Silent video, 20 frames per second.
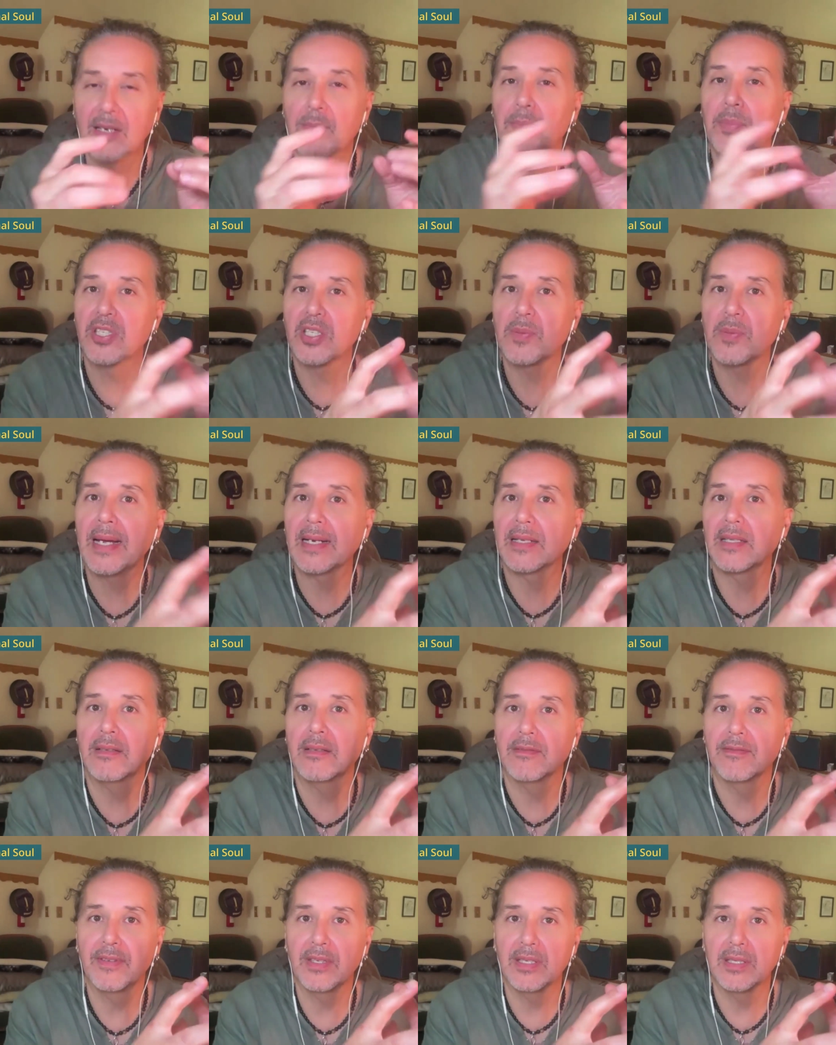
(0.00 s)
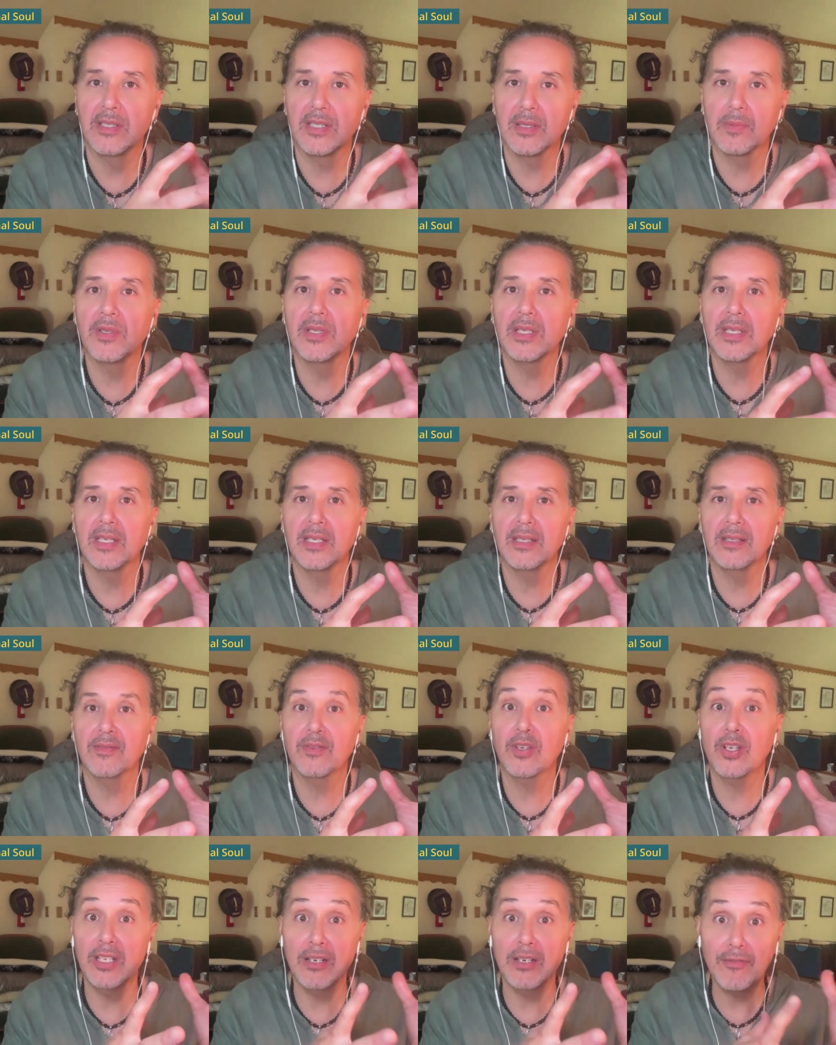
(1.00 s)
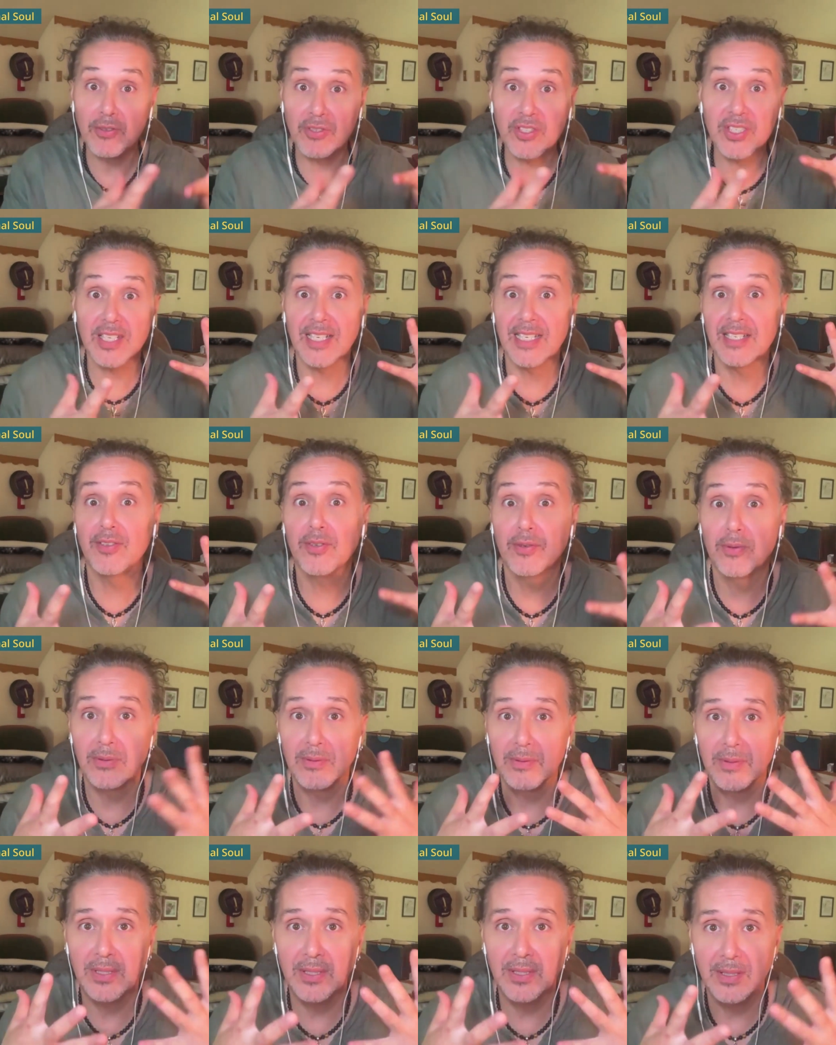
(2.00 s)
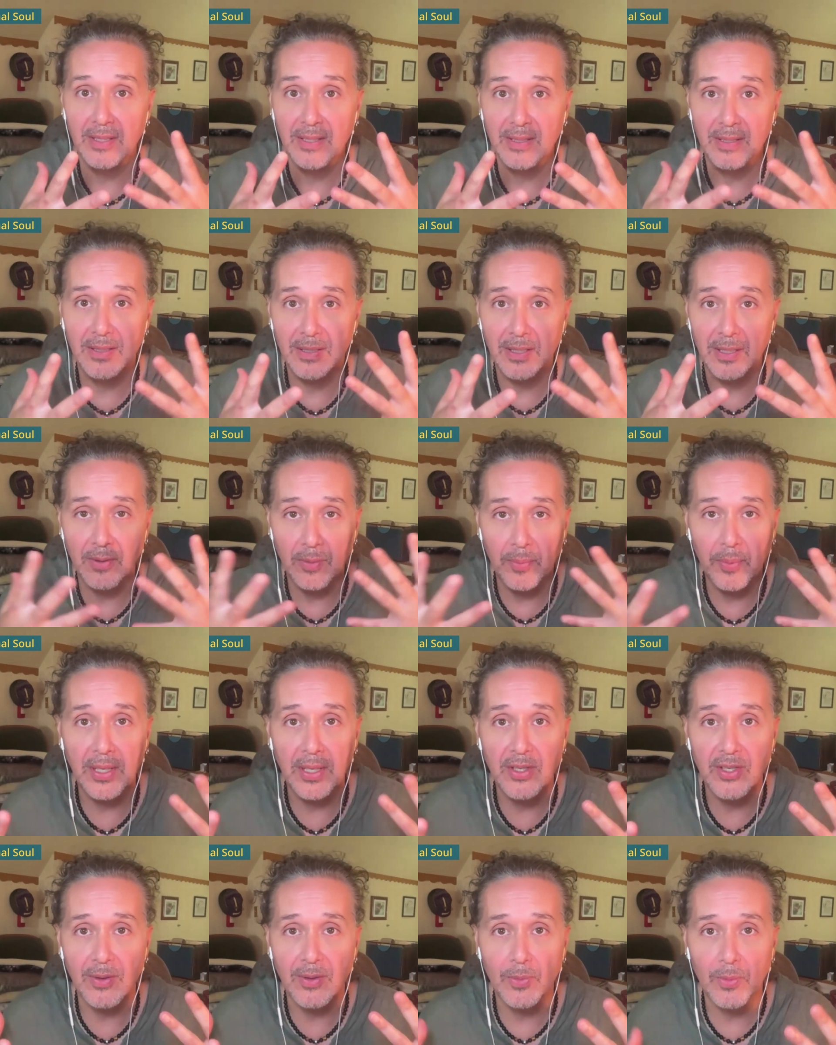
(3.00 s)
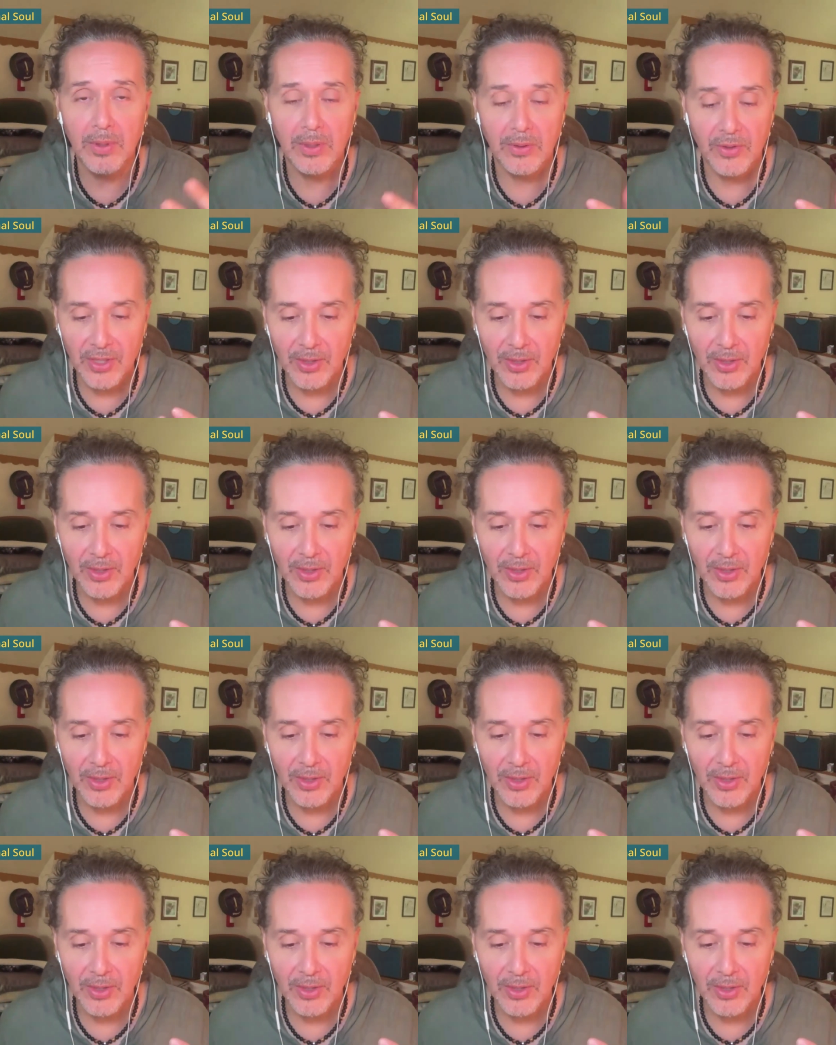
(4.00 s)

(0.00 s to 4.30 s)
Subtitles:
perspective in some of the interviews that I do other parts of the world.